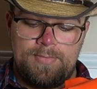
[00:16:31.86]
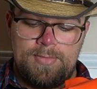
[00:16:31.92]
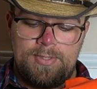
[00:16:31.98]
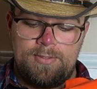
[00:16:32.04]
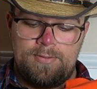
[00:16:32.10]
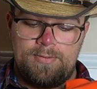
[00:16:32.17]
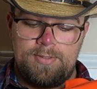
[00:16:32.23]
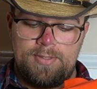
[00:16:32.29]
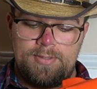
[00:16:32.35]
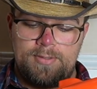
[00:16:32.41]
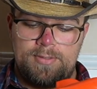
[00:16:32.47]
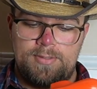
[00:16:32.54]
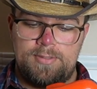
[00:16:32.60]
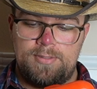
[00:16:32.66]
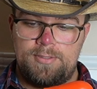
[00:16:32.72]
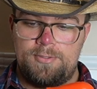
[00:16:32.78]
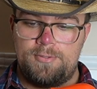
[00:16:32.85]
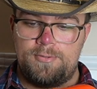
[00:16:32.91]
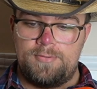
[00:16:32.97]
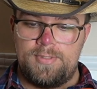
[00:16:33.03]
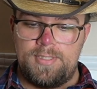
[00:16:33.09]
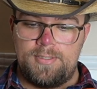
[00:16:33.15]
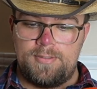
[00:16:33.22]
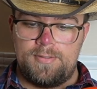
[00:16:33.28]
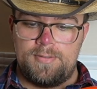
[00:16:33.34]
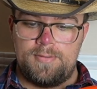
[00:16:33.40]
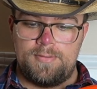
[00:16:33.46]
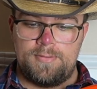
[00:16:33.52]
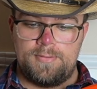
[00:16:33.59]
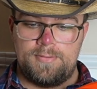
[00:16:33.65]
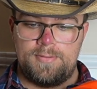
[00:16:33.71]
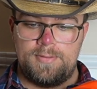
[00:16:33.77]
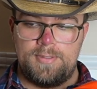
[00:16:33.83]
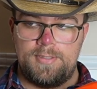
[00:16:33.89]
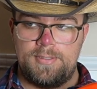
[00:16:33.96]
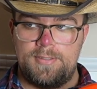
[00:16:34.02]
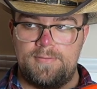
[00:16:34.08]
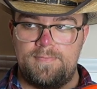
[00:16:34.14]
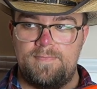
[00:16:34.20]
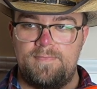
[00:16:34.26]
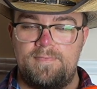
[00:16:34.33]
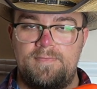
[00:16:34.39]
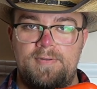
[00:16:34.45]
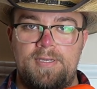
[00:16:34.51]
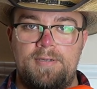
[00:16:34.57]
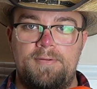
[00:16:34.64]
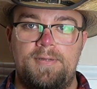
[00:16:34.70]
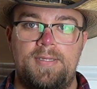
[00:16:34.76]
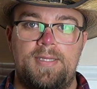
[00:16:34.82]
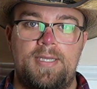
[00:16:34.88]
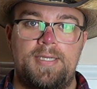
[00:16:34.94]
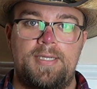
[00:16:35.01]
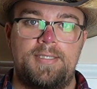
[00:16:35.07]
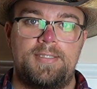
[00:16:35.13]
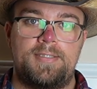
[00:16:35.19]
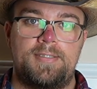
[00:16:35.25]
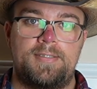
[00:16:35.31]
Okay, so the trigger is very light.